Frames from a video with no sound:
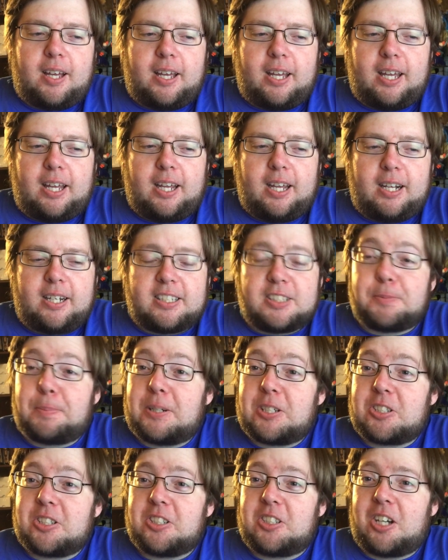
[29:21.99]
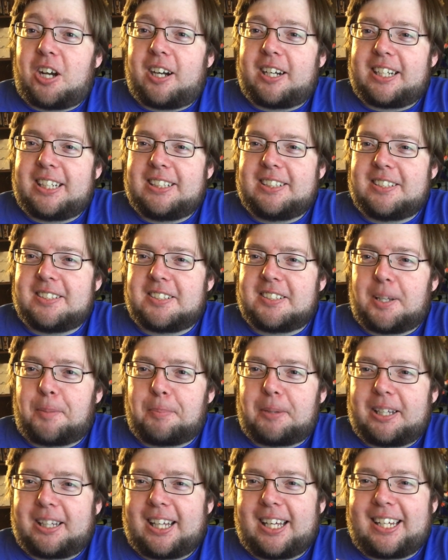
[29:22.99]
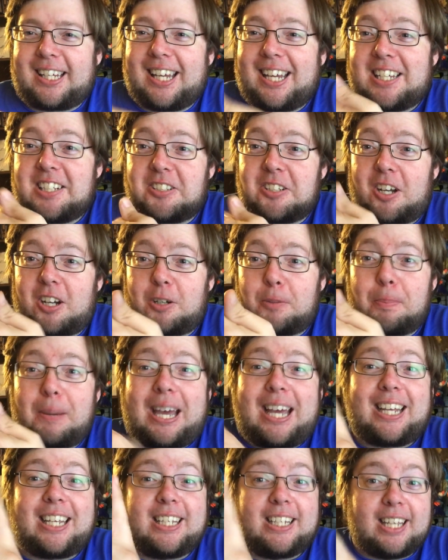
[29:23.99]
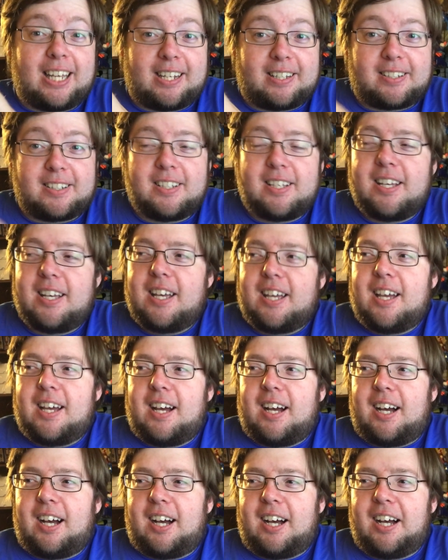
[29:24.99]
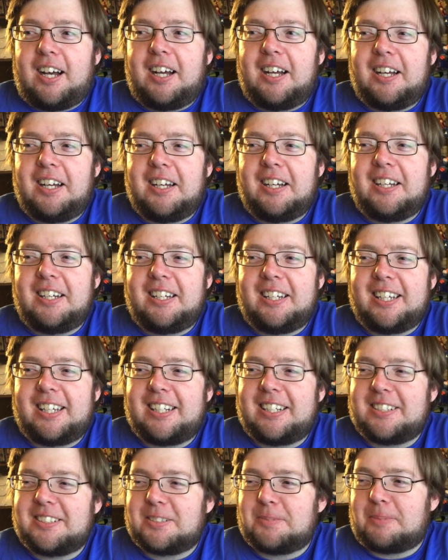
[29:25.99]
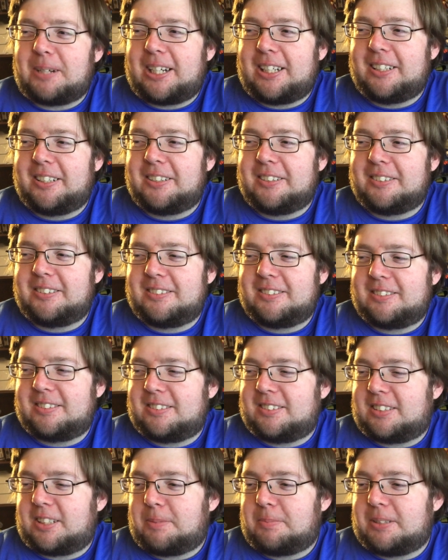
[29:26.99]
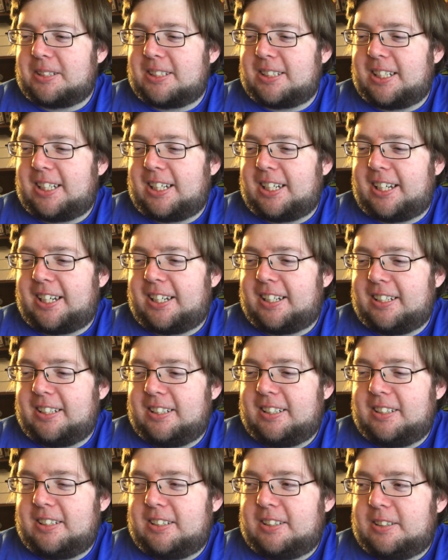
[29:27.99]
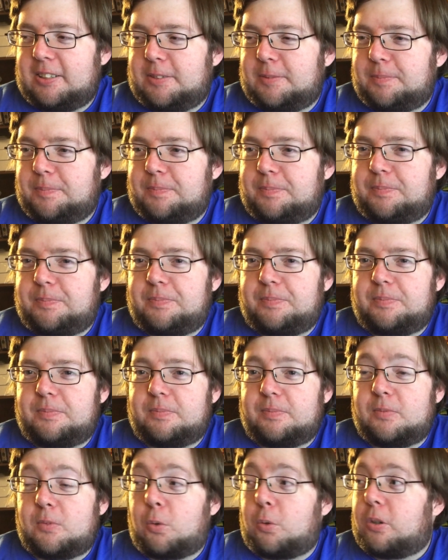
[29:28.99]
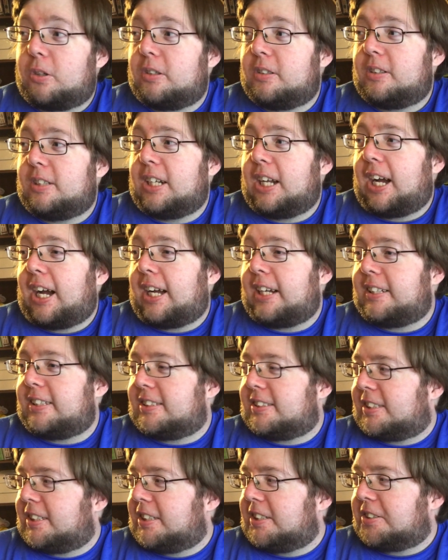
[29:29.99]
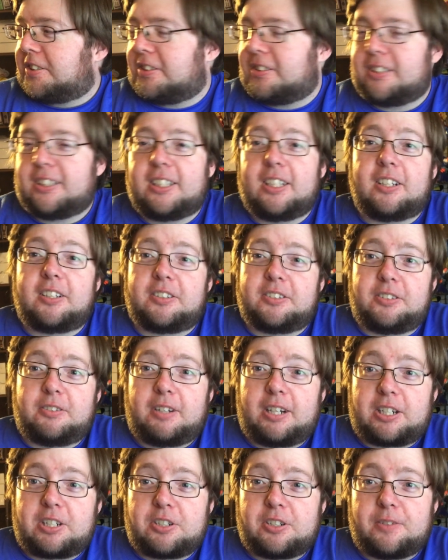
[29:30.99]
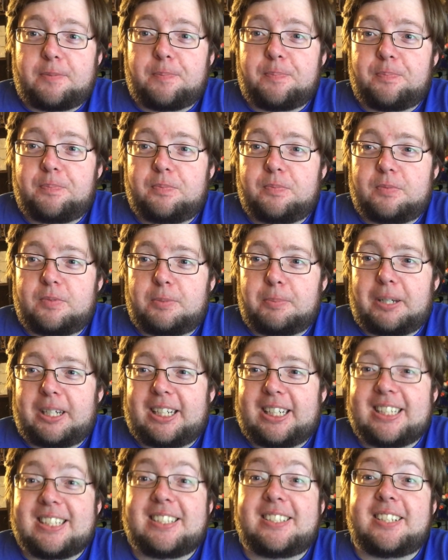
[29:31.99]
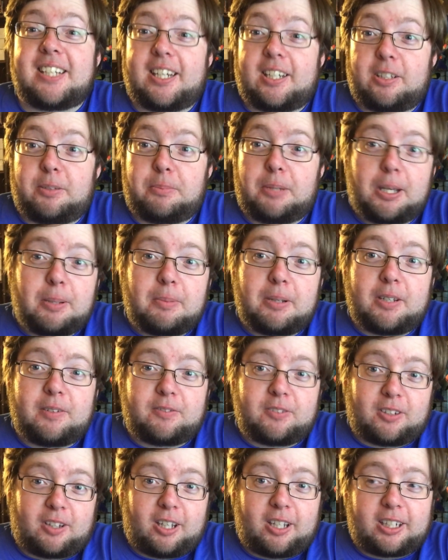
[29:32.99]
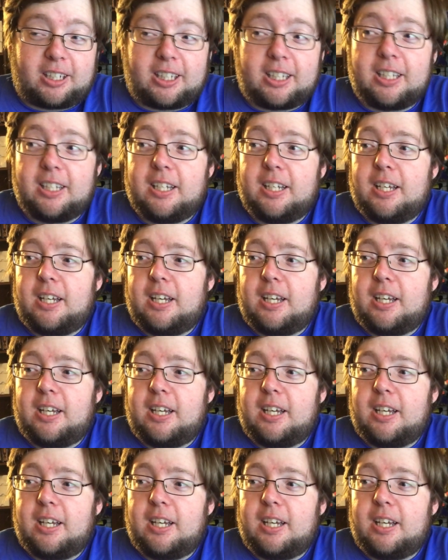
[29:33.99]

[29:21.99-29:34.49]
And especially talking to something that can't talk back yet. And here's Milo. Come to say hi. Or not. He's going to turn the other direction. You might get his tail, maybe, if you're lucky.